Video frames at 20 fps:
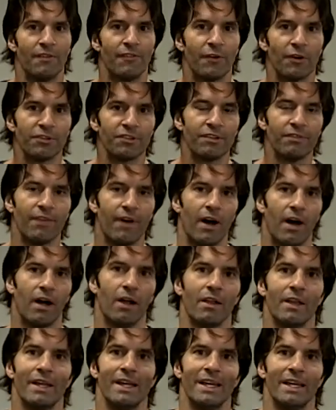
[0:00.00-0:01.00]
First of
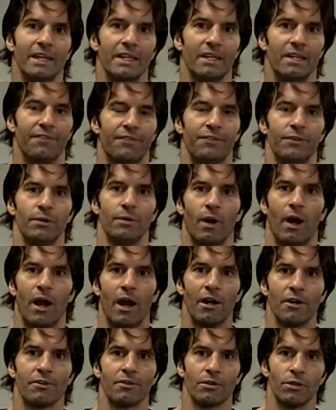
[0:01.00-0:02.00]
all, if you
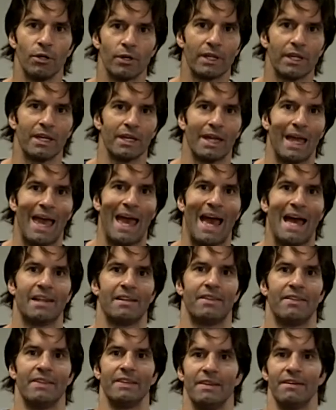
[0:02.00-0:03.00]
aren't looking
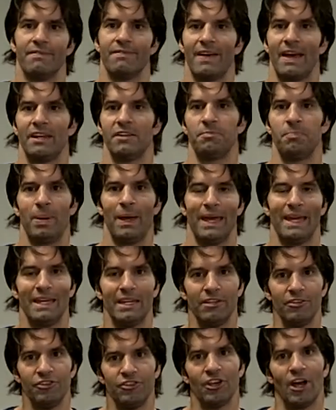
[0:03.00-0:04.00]
at the event
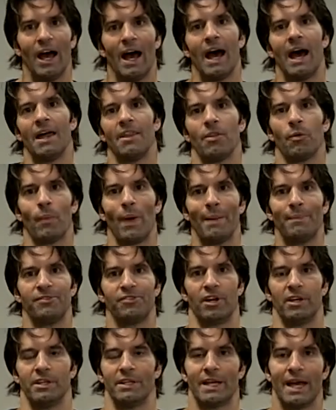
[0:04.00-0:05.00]
page on the
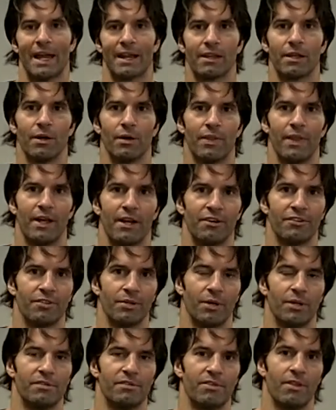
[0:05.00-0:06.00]
website, you got to go there.
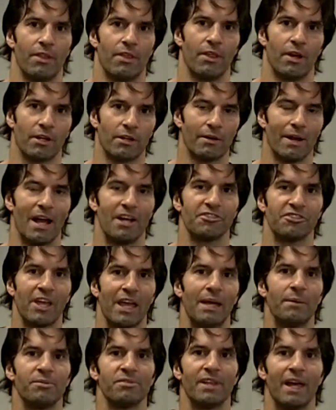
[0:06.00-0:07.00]
So it's
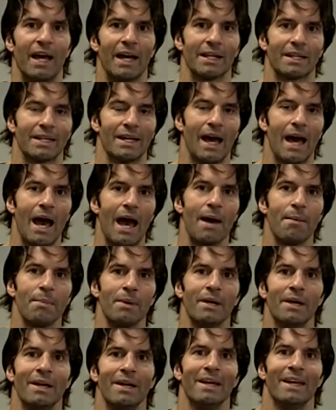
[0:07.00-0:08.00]

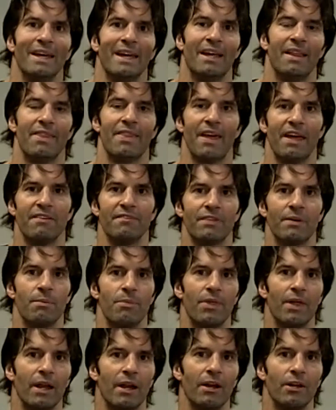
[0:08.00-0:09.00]
thegaragegames.com, and then
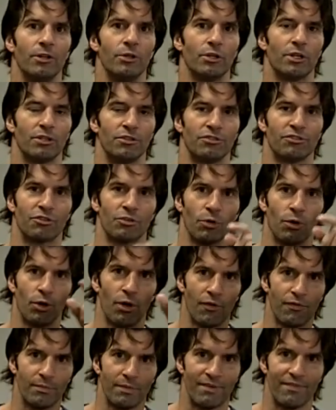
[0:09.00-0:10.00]
from there you can
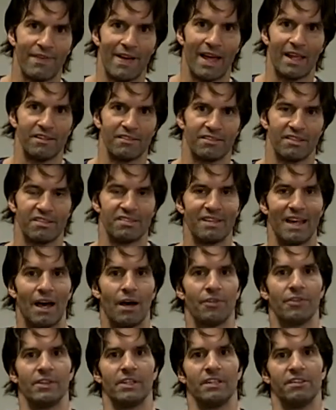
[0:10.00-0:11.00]
scroll from events to
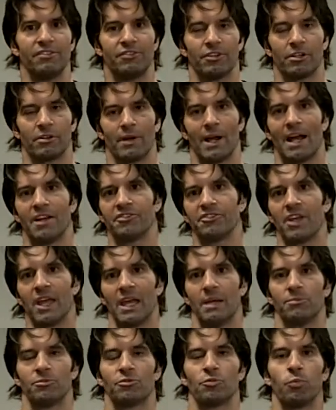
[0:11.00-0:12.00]
Southeast to Garage
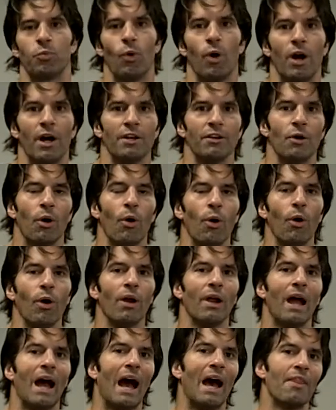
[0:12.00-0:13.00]
Games 1,
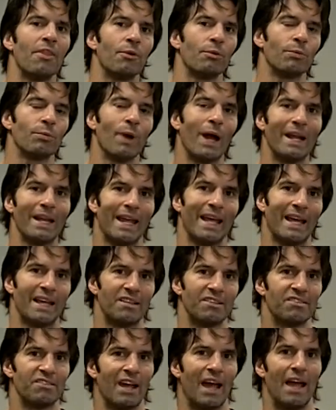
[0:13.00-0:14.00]
or on the right
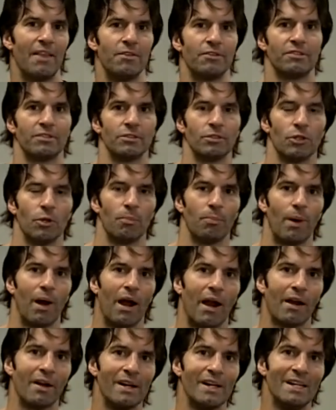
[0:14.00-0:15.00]
hand side there's a little
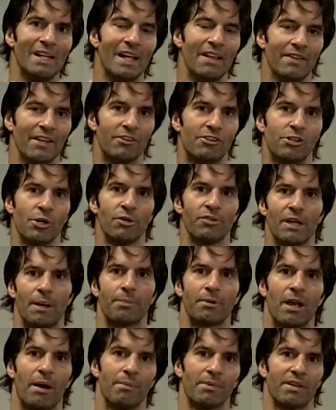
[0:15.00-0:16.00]
bar that shows
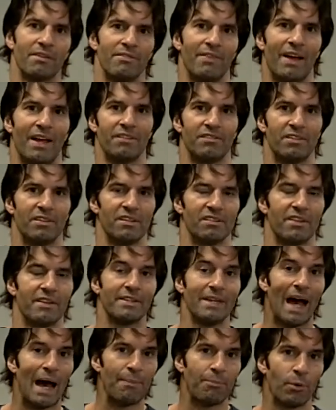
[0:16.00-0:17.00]
upcoming events, and it's the
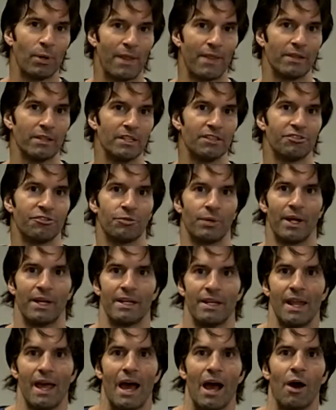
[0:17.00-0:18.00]
top one on the list
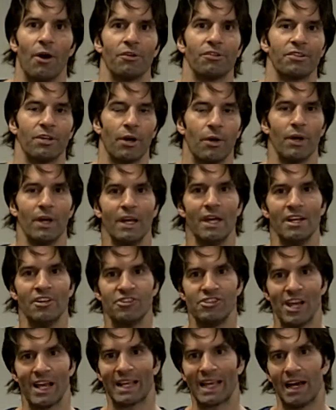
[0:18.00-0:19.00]
right now. So
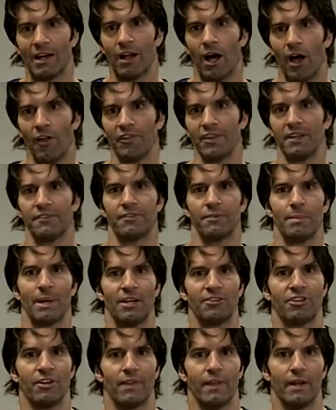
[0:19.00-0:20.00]
check out all the
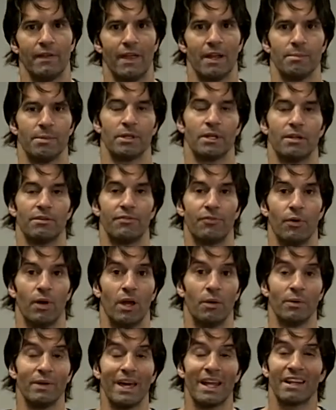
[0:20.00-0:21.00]
information there, that'll be good for
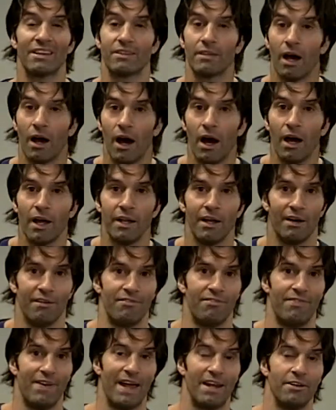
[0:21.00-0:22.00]
you. We've got a ton
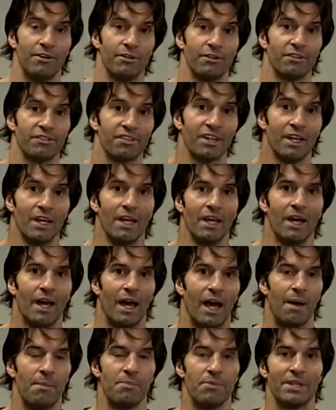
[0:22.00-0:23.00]
of vendors.
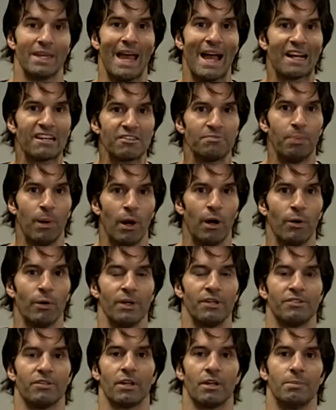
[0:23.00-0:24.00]
The
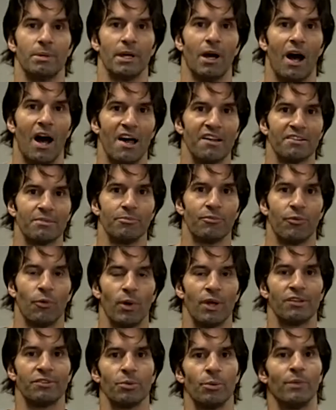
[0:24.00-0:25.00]
expo is going to be awesome
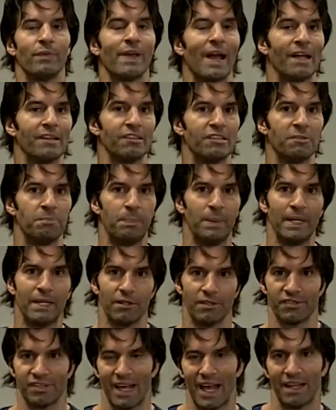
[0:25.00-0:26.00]
for you, so we've got
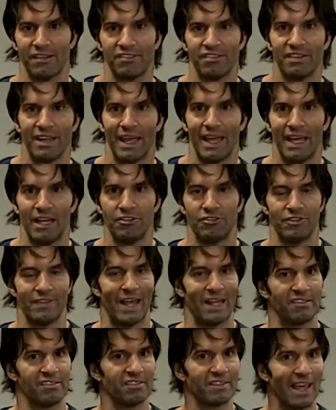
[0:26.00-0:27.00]
speakers on stage, and
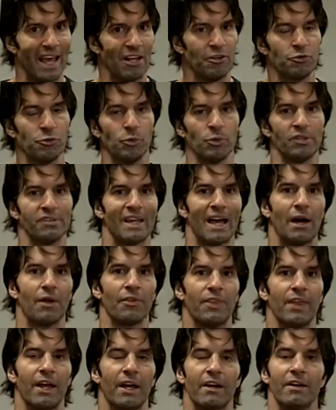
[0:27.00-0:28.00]
that schedule is
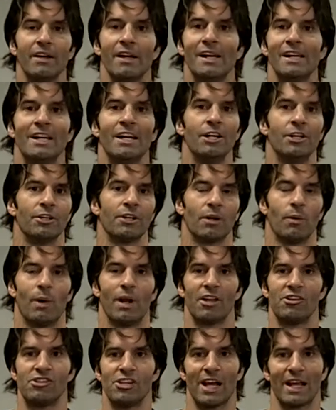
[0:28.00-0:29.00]
out there. You're going
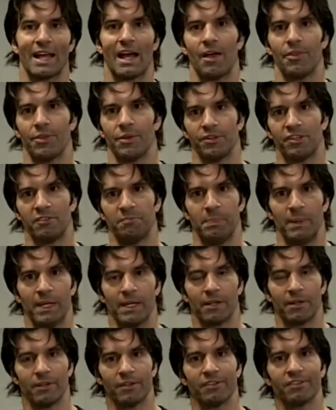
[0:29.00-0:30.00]
to want to check out those
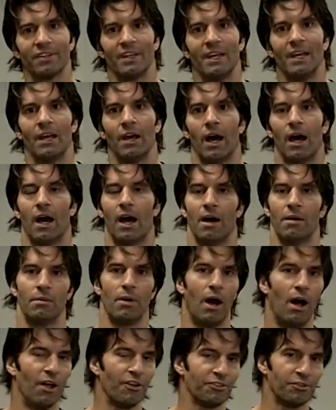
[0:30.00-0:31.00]
speakers,
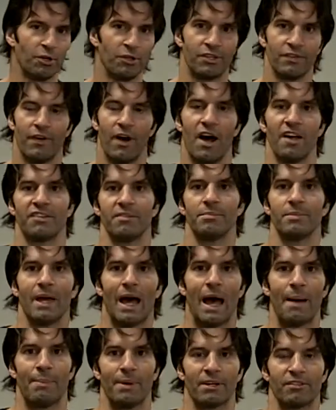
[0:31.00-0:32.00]
all sorts of awesome
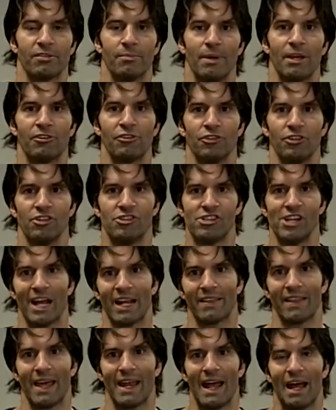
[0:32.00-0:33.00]
topics. So make sure you
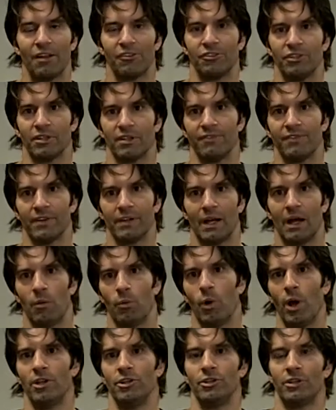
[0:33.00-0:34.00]
check that out so you can figure
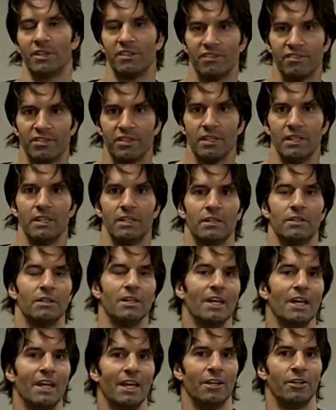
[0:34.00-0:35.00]
out what you can see
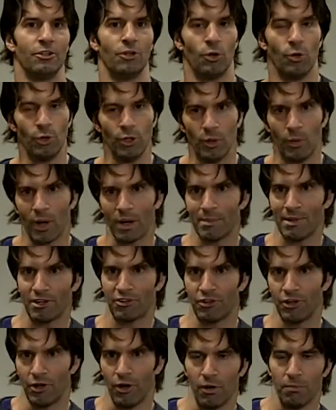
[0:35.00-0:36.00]
and who you want to make
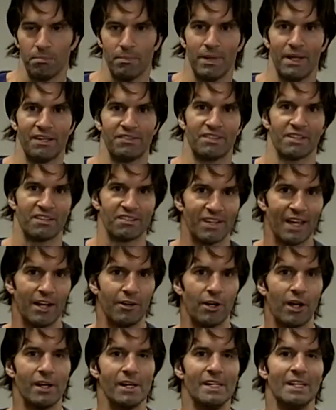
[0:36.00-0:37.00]
sure you don't miss,
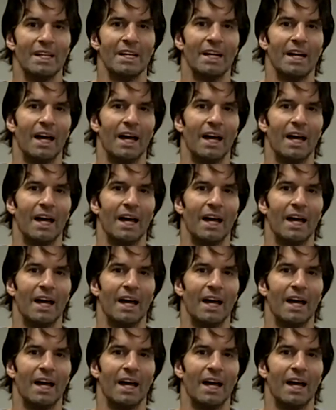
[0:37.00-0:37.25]
etc.